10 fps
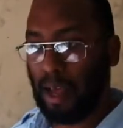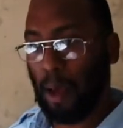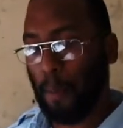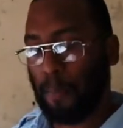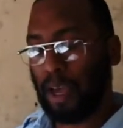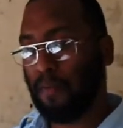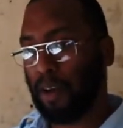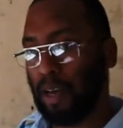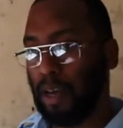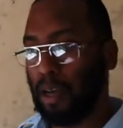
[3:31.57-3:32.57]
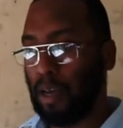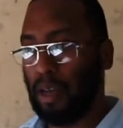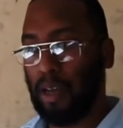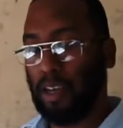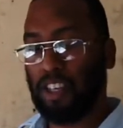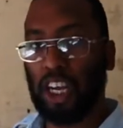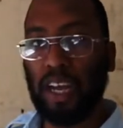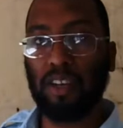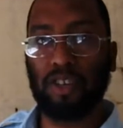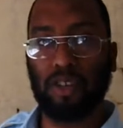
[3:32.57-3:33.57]
a bit of a
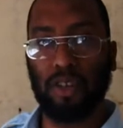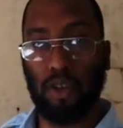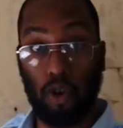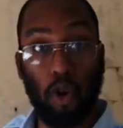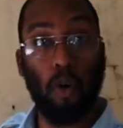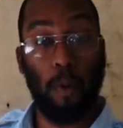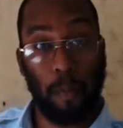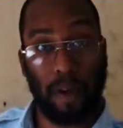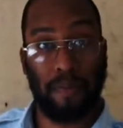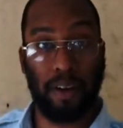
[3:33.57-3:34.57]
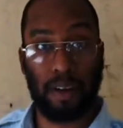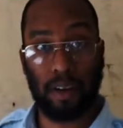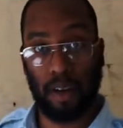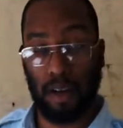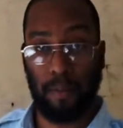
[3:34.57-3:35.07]
change to the normal method,